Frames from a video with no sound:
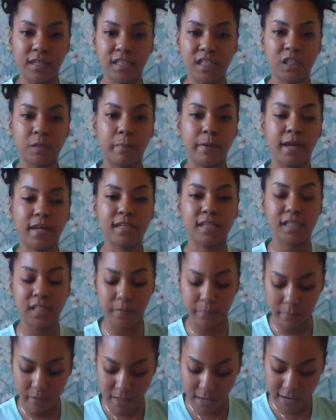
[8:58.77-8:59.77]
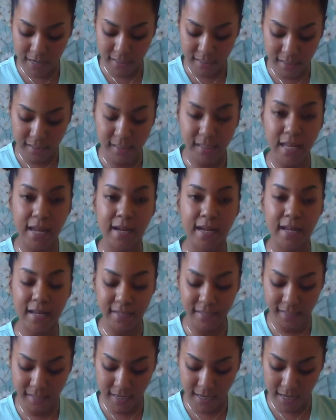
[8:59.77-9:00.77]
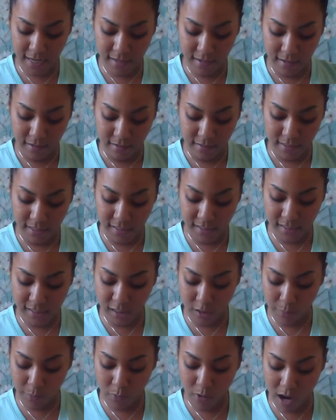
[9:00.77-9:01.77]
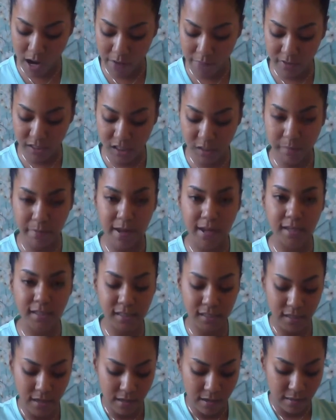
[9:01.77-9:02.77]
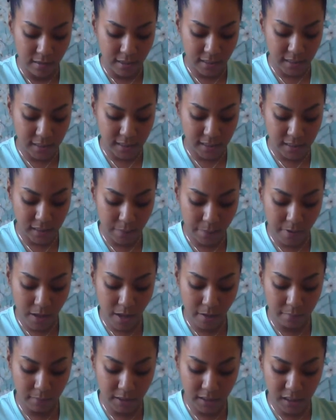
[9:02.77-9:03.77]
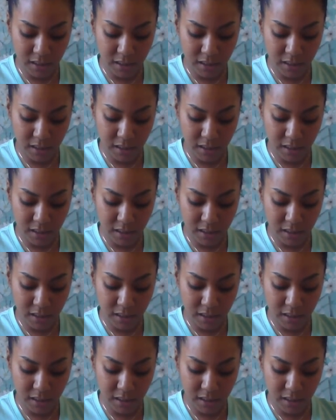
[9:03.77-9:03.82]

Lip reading: space symbolizes. Like I said, this is the private space. This is the public